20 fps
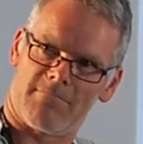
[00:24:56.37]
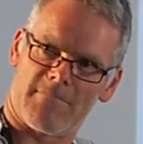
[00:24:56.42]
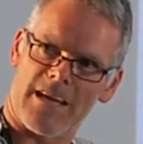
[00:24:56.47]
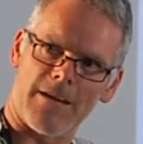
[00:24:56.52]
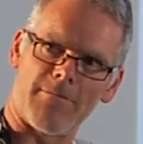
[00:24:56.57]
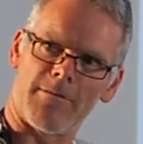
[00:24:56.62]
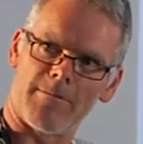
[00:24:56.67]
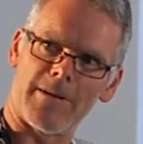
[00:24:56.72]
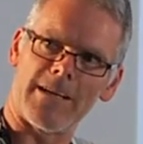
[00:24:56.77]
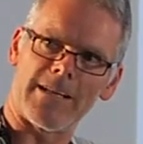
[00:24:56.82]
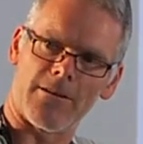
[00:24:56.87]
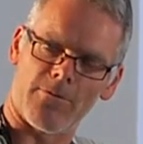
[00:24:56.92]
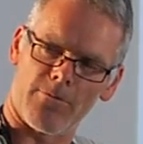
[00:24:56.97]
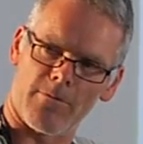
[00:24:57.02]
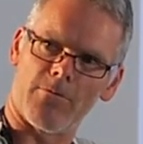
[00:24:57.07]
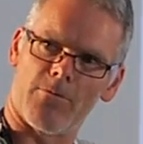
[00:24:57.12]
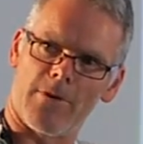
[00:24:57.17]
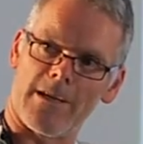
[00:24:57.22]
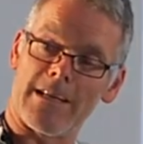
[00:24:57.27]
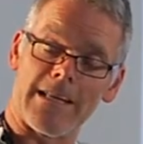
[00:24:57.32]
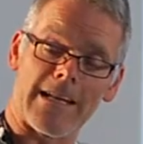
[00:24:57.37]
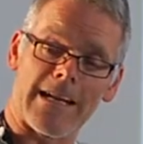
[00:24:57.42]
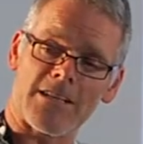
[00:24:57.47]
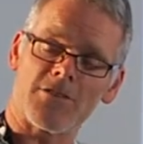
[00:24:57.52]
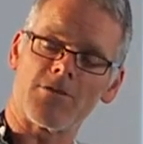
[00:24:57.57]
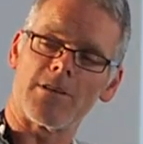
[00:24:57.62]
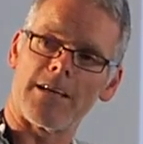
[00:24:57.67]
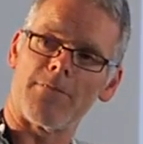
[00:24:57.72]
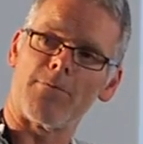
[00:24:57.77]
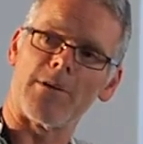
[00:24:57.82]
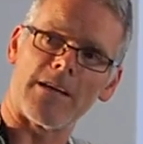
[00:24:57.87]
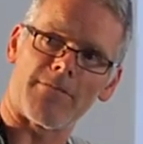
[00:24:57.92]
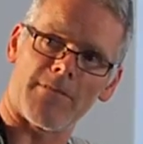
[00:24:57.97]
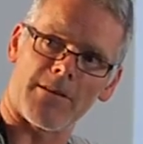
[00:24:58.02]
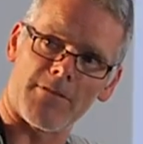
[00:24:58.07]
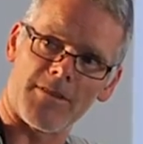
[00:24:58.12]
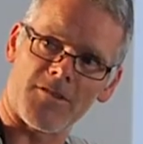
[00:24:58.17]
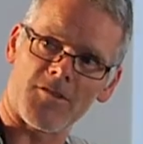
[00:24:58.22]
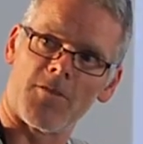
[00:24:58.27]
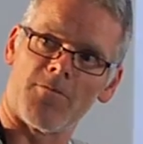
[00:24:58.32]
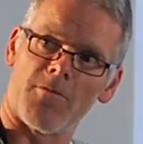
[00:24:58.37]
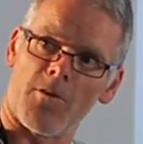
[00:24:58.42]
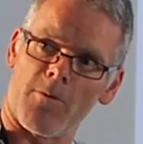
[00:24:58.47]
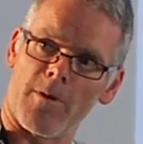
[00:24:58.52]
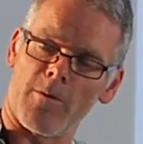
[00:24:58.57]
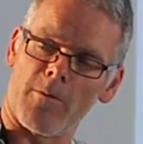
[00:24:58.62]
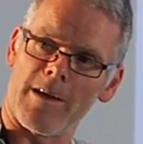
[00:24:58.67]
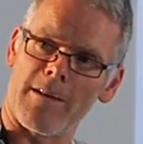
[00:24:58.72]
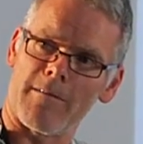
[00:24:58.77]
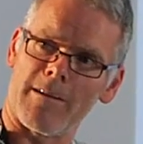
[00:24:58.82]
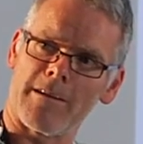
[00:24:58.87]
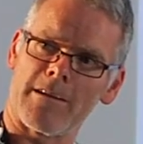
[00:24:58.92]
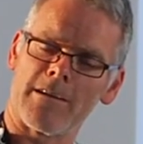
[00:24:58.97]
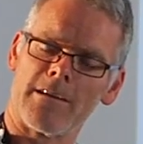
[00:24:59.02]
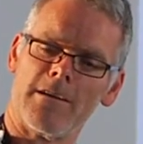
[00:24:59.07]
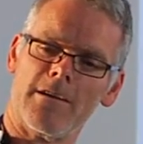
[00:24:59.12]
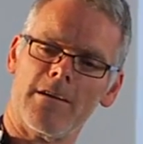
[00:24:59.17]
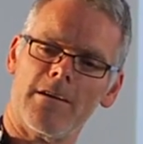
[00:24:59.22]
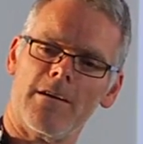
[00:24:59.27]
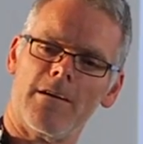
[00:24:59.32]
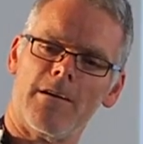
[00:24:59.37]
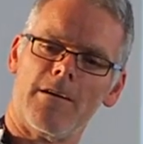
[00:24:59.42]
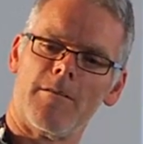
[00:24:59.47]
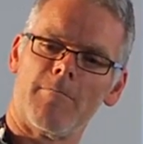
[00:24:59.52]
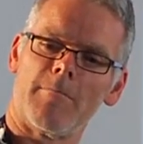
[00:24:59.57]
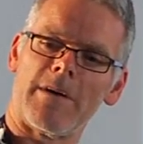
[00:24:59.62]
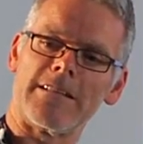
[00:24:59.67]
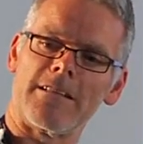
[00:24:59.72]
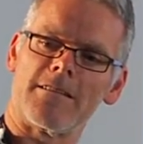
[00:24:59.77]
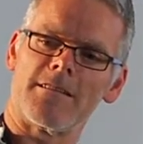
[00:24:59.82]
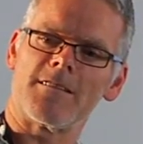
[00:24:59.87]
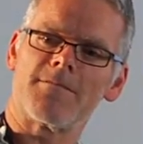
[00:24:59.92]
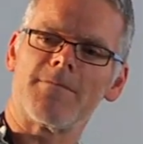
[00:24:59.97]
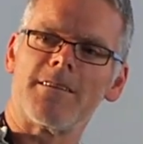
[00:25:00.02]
everybody quickly, and actually we have a risk of overwhelming. But it is